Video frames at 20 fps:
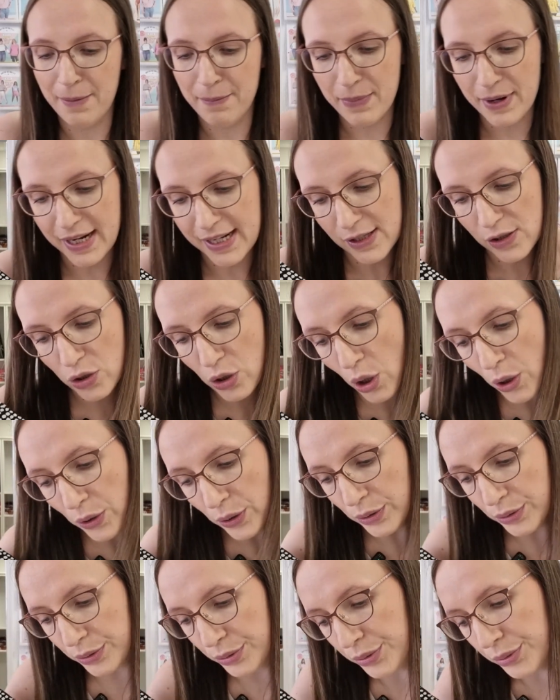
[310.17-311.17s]
but it's
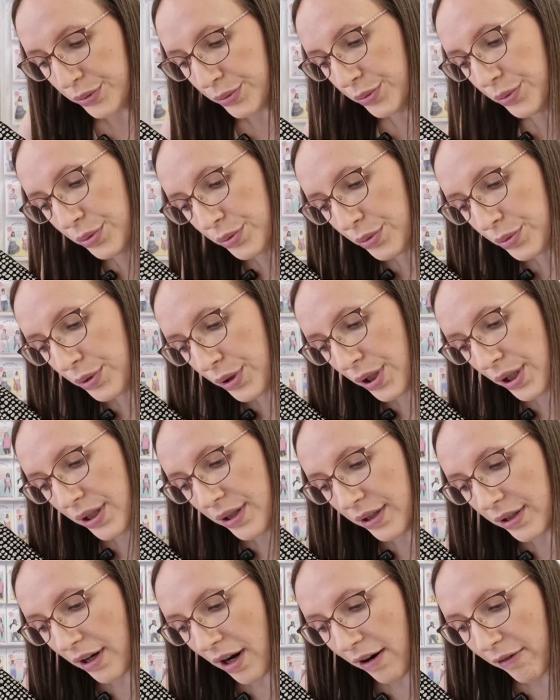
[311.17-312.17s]
called,
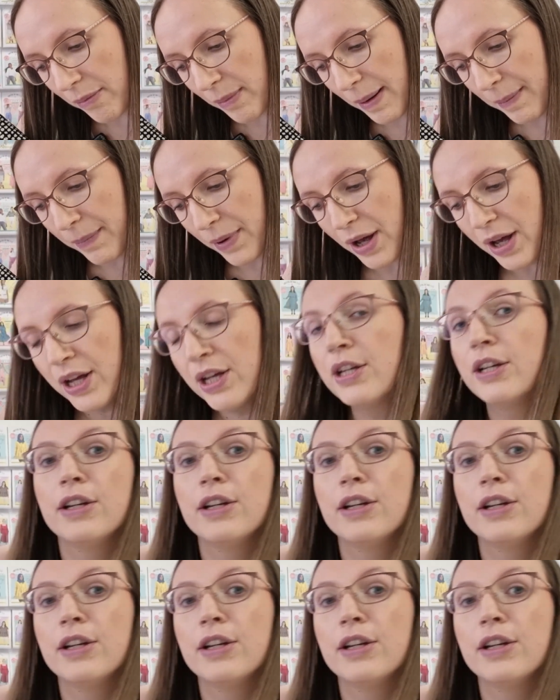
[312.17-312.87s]
I can't remember,